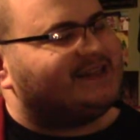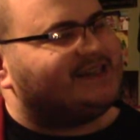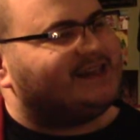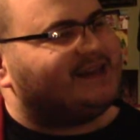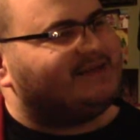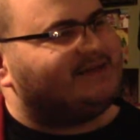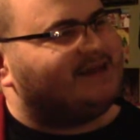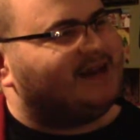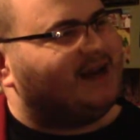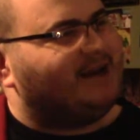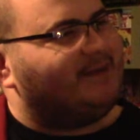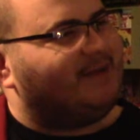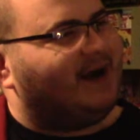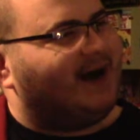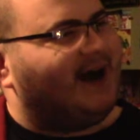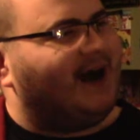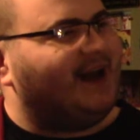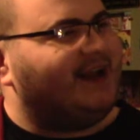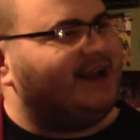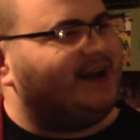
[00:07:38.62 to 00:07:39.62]
same time,
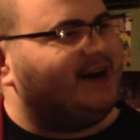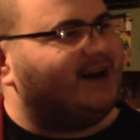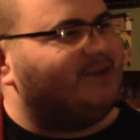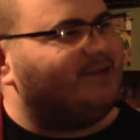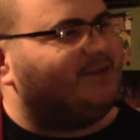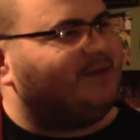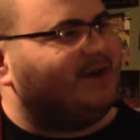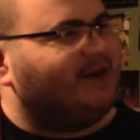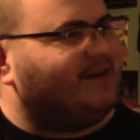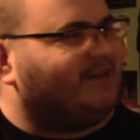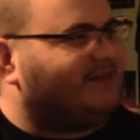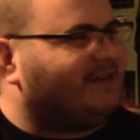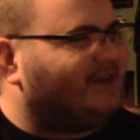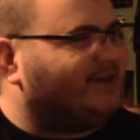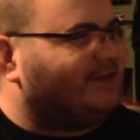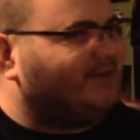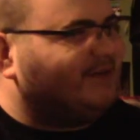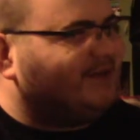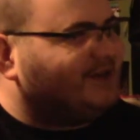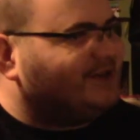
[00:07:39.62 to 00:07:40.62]
I got one of the
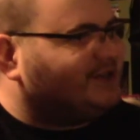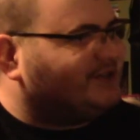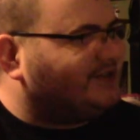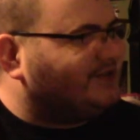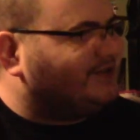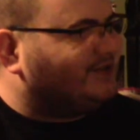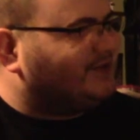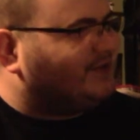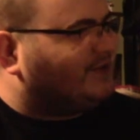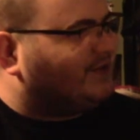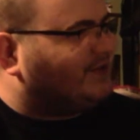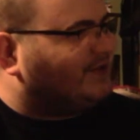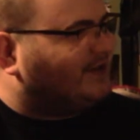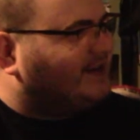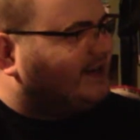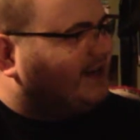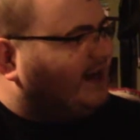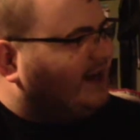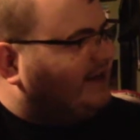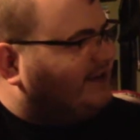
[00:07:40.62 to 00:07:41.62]
original
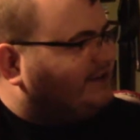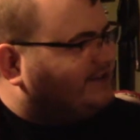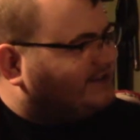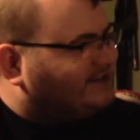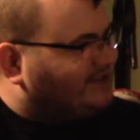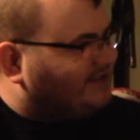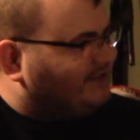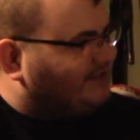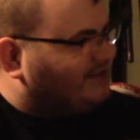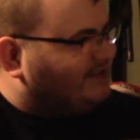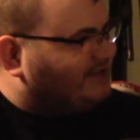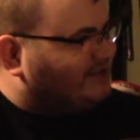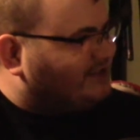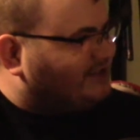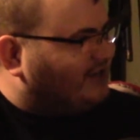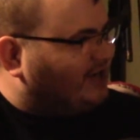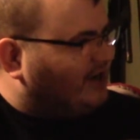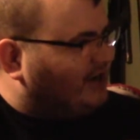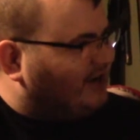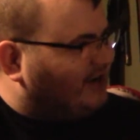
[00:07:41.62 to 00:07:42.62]
creators of the
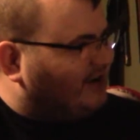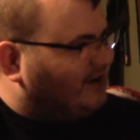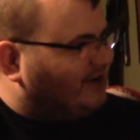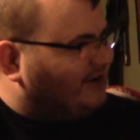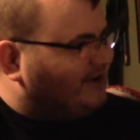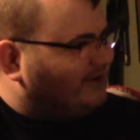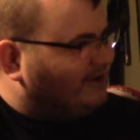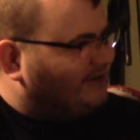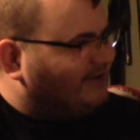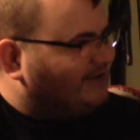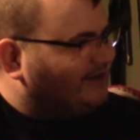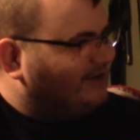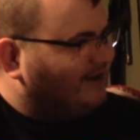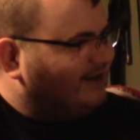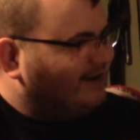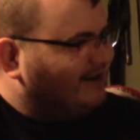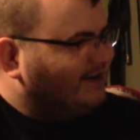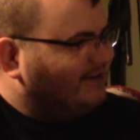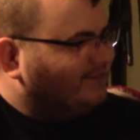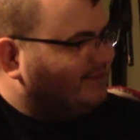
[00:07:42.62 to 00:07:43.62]
show,
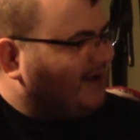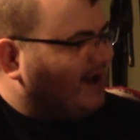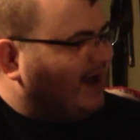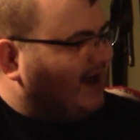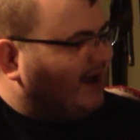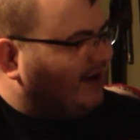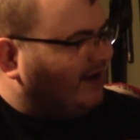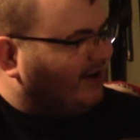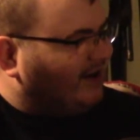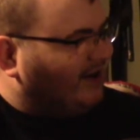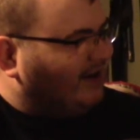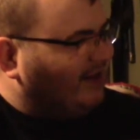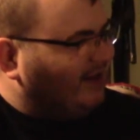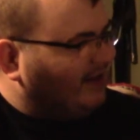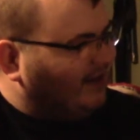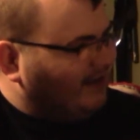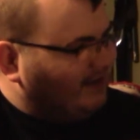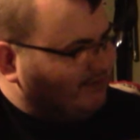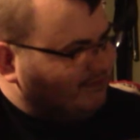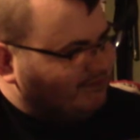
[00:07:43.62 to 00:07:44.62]
Matt
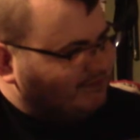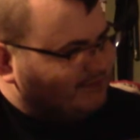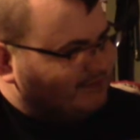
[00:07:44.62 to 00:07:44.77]
Hullum,